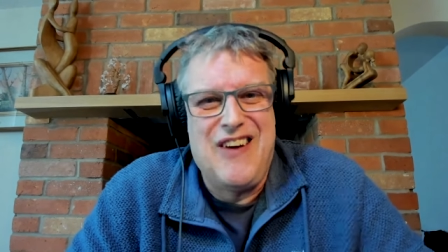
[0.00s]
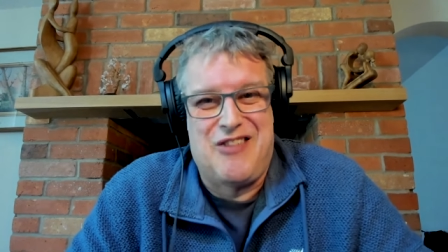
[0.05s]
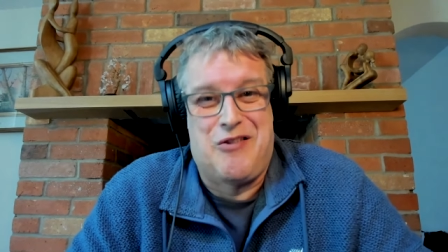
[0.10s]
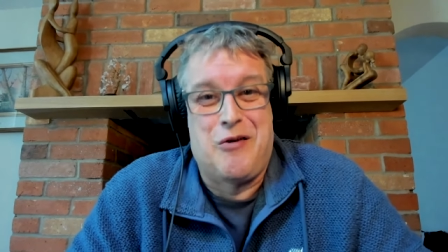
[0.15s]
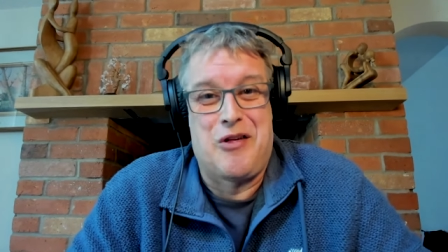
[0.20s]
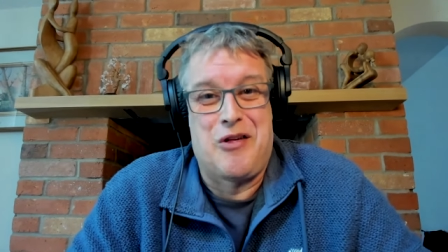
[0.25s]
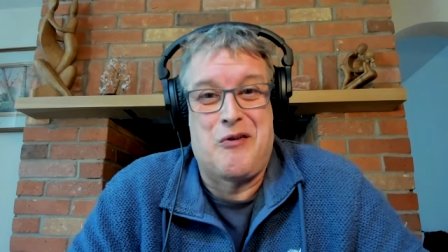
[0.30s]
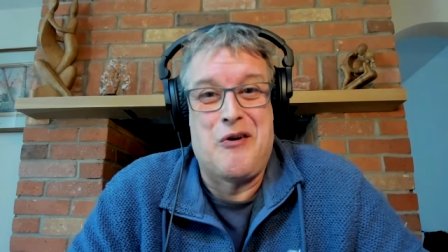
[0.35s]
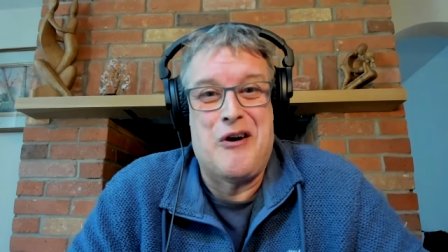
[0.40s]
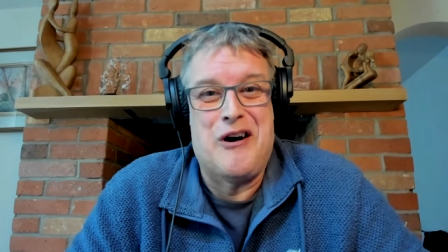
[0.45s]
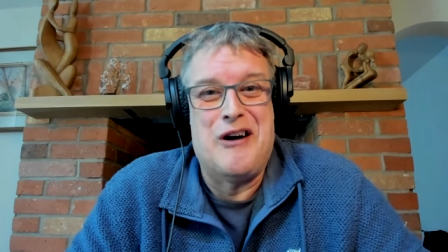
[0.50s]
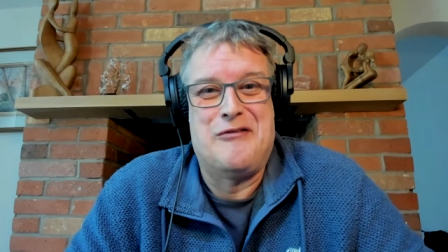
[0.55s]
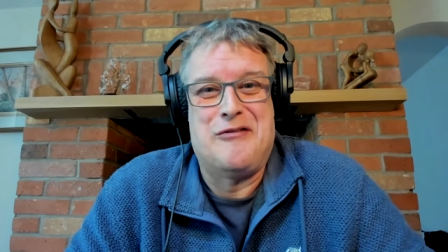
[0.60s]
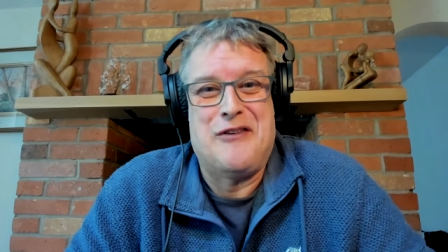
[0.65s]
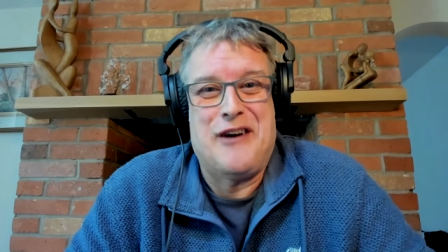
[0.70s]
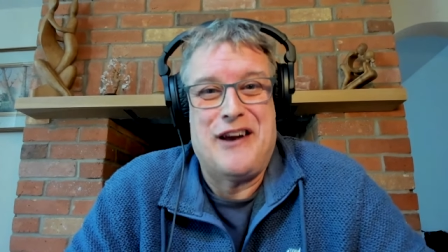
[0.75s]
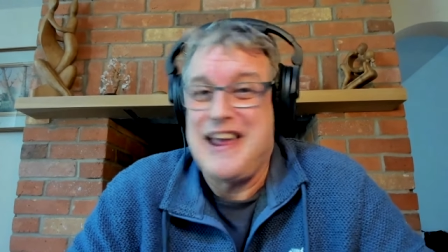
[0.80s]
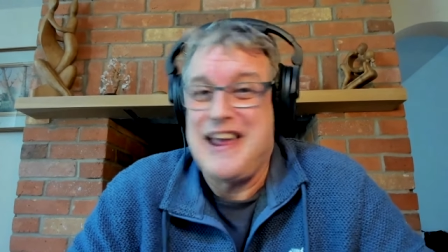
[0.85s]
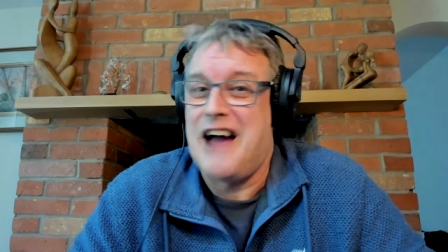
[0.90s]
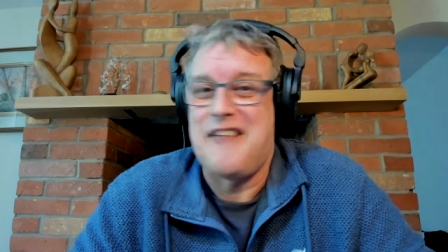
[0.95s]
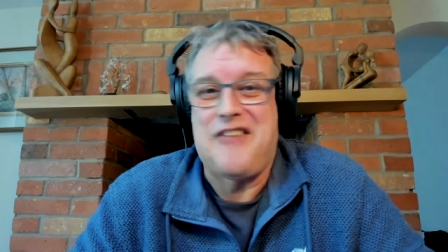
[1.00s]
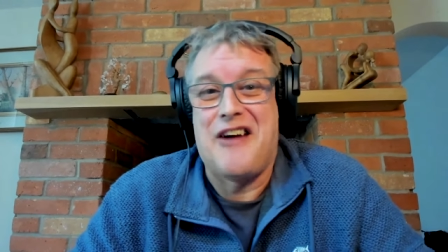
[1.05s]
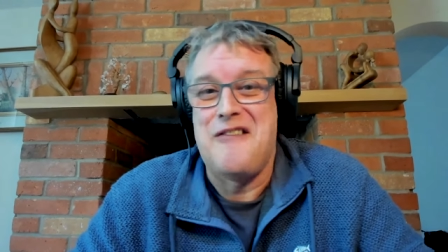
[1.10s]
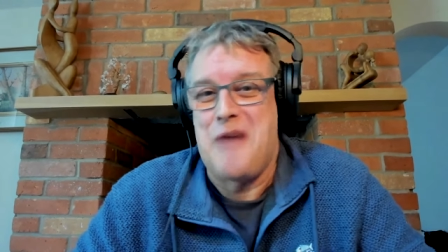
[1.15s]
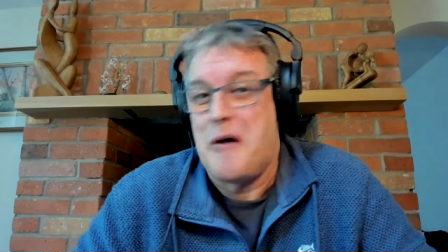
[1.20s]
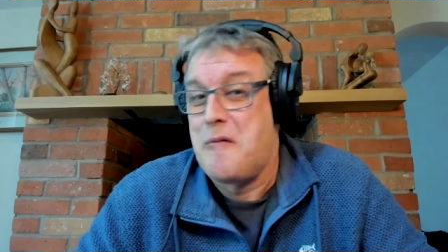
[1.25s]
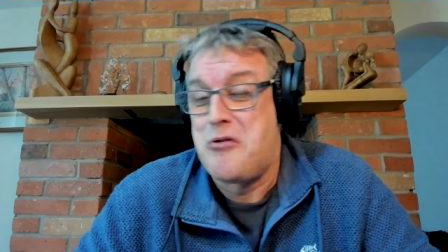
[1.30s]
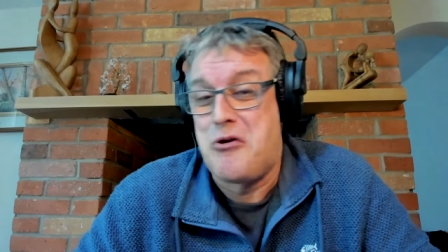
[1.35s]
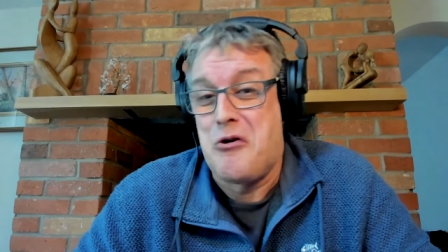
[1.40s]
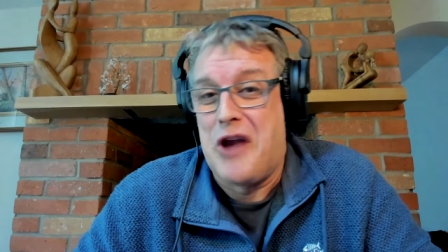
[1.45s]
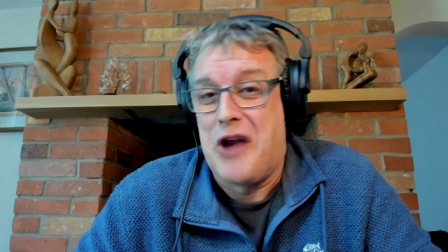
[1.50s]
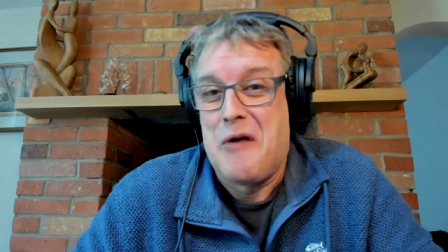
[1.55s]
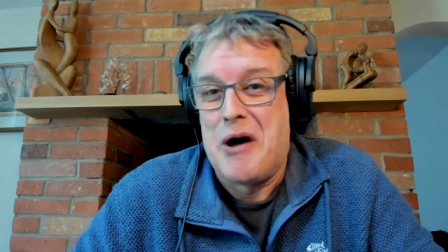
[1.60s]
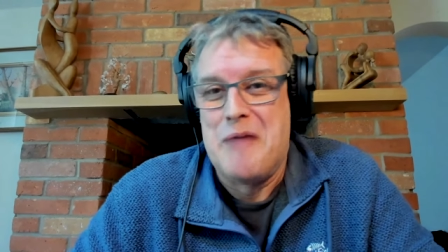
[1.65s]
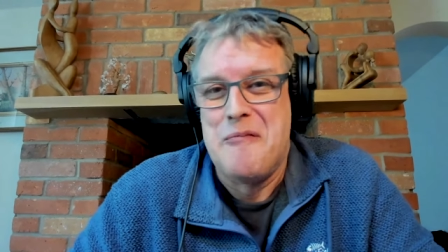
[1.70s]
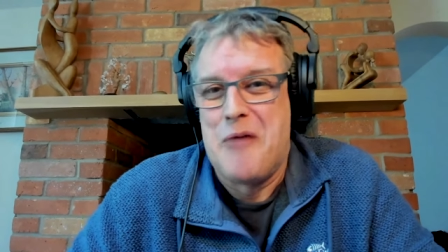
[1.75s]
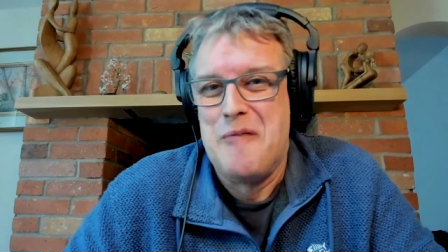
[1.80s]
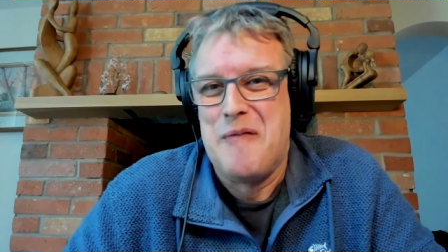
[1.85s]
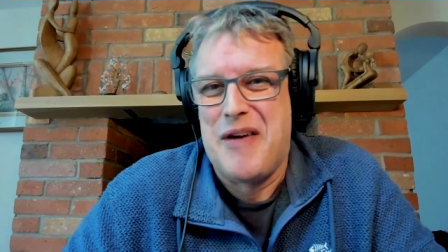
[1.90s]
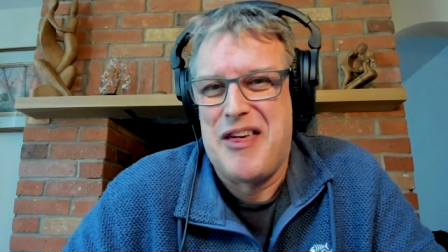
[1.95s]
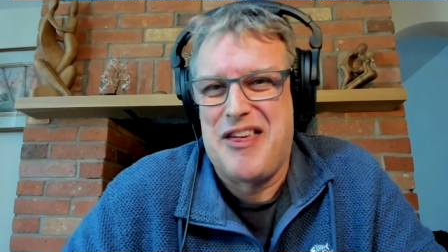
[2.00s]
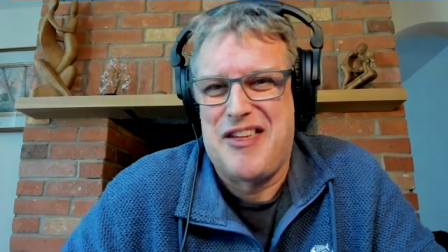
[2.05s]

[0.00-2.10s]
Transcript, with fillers: which was quite funny. I don't, I'm sure they won't mind me